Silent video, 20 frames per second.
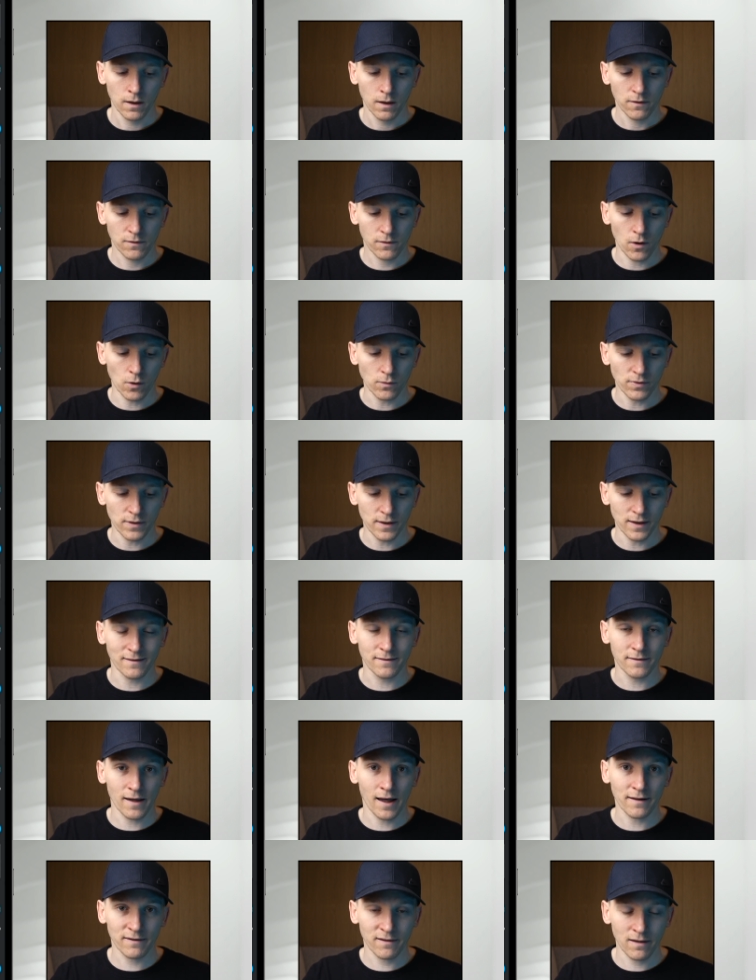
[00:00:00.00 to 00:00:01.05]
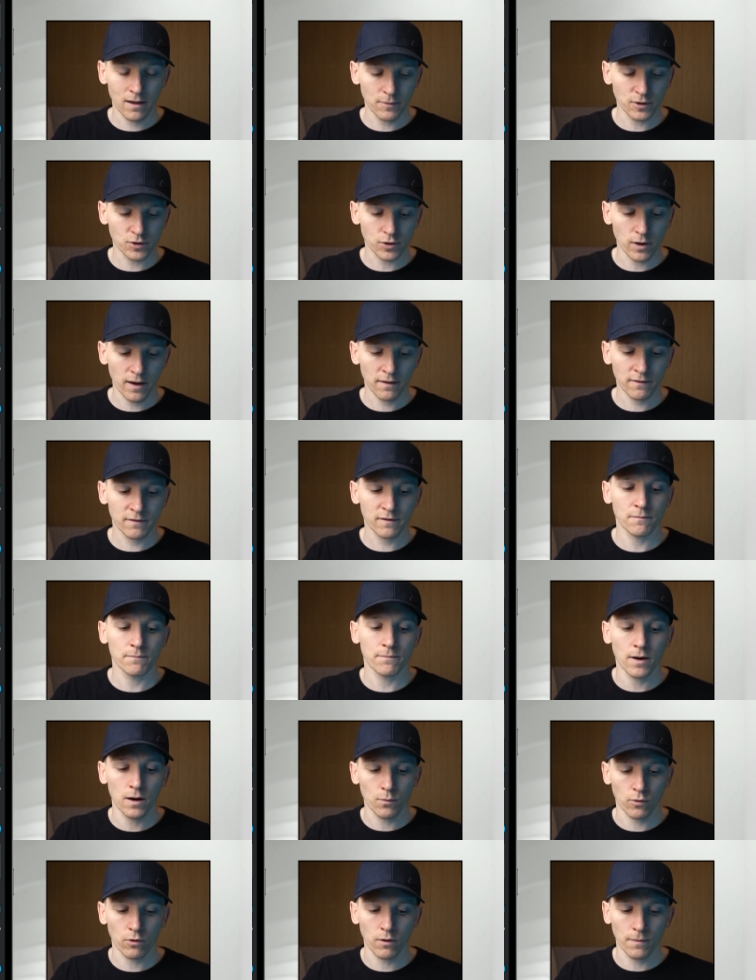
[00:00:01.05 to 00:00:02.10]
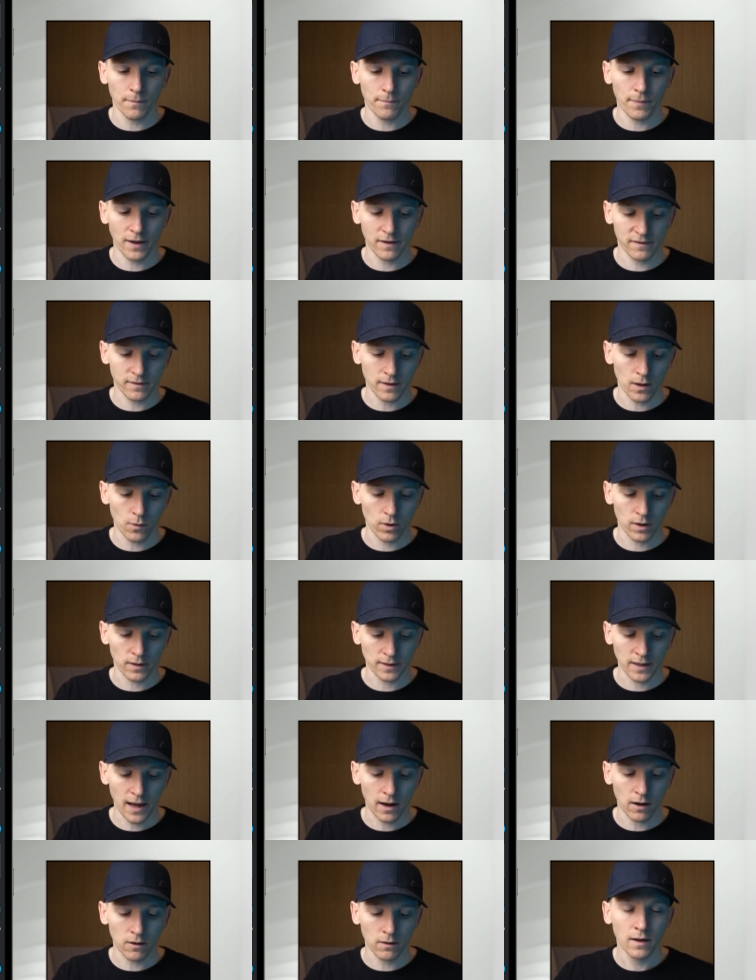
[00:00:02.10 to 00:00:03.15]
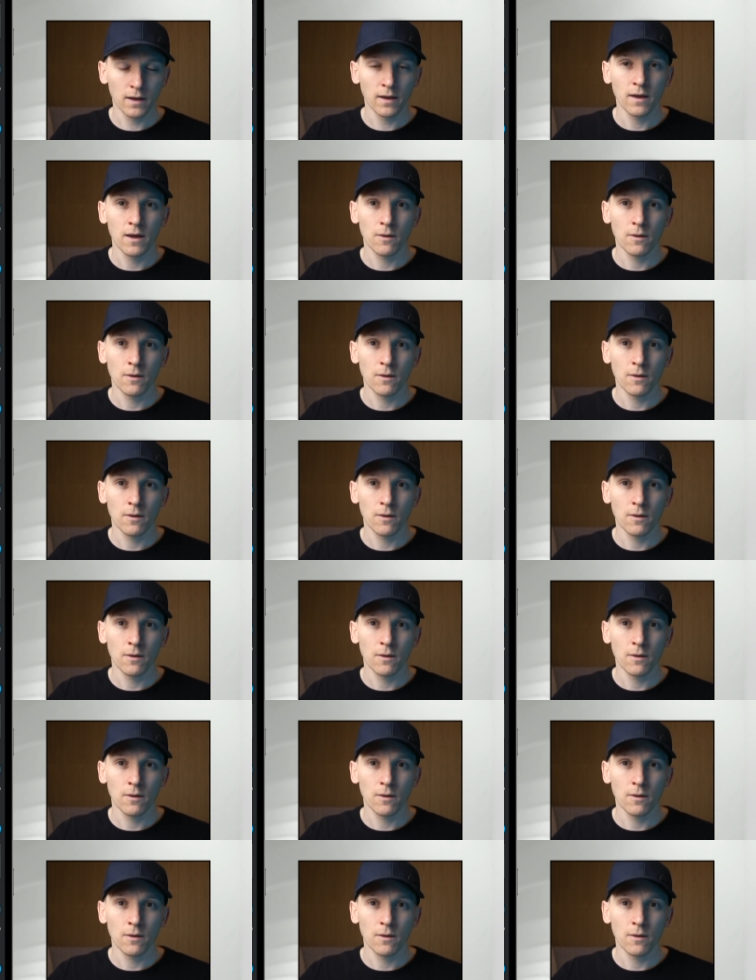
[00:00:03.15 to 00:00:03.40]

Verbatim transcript: So the exact same address, but we're on the Base network now